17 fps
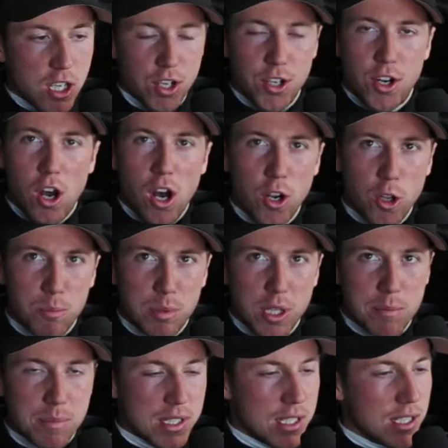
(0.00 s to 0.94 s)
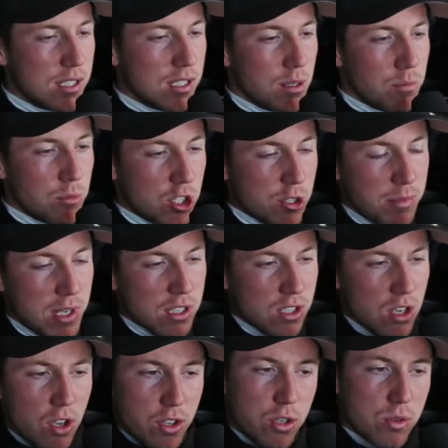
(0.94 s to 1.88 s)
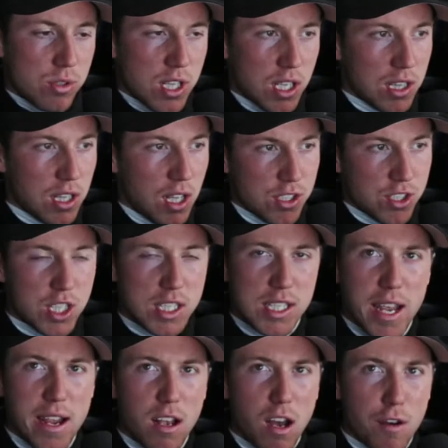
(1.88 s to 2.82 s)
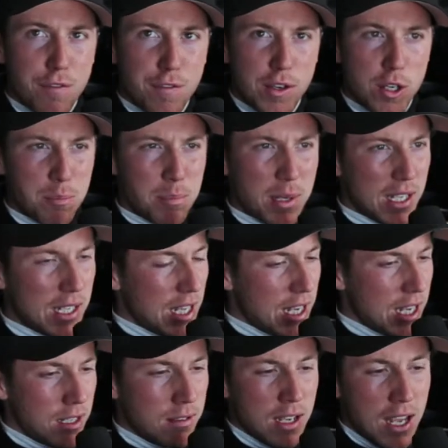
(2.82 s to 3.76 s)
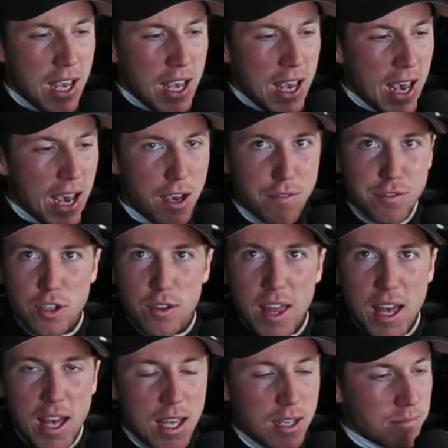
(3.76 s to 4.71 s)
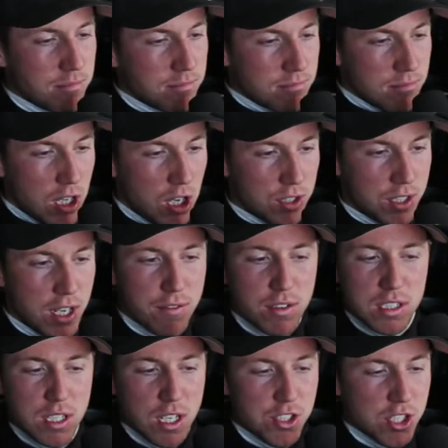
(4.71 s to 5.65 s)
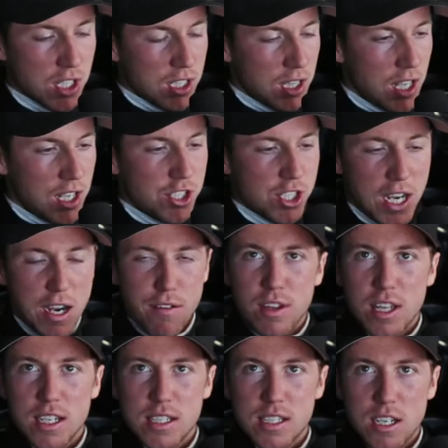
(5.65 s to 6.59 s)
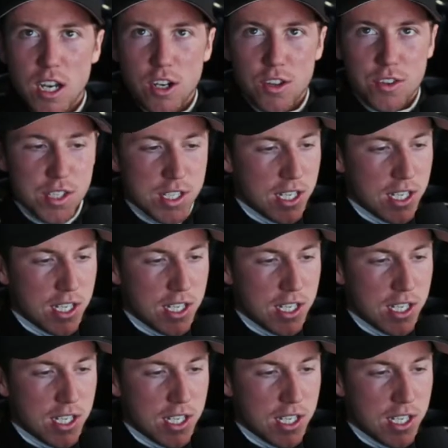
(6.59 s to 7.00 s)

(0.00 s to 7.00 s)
got an auto blip system, which means I'll use the clutch to take off out of pit lane. After that, I'll never touch the clutch, everything's done on the